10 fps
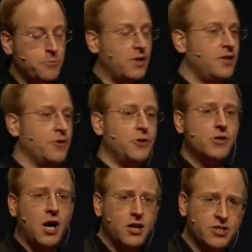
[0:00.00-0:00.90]
well enough. You
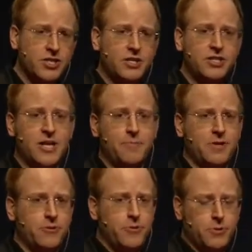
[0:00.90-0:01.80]
can't sidestep the
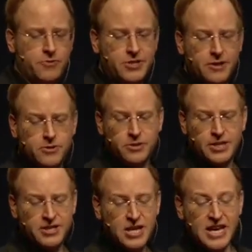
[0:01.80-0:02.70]
accrual of technical debt.